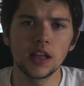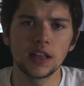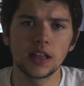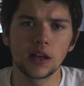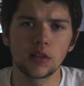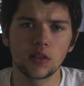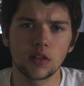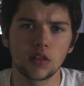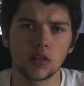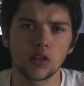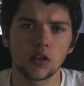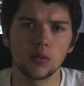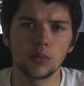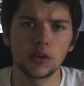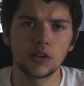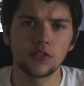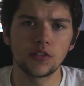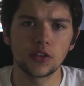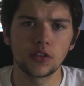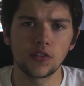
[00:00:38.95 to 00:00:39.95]
Now this is going to
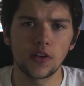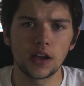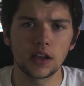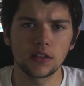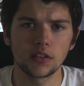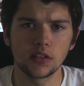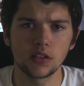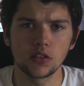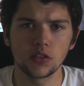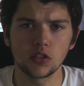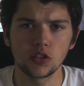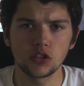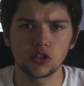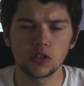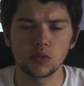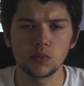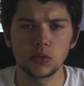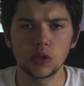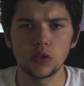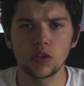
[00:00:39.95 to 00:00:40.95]
be for devices such
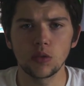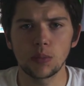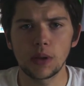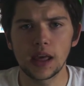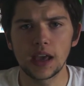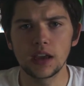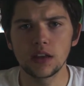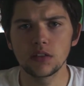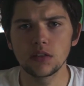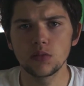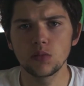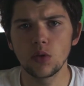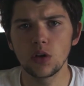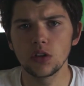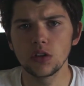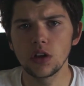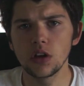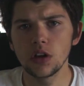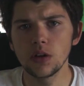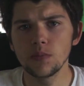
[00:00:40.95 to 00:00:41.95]
as music players and
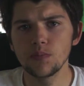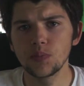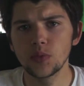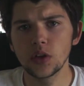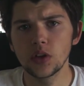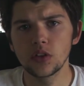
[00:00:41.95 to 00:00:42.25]
whatnot,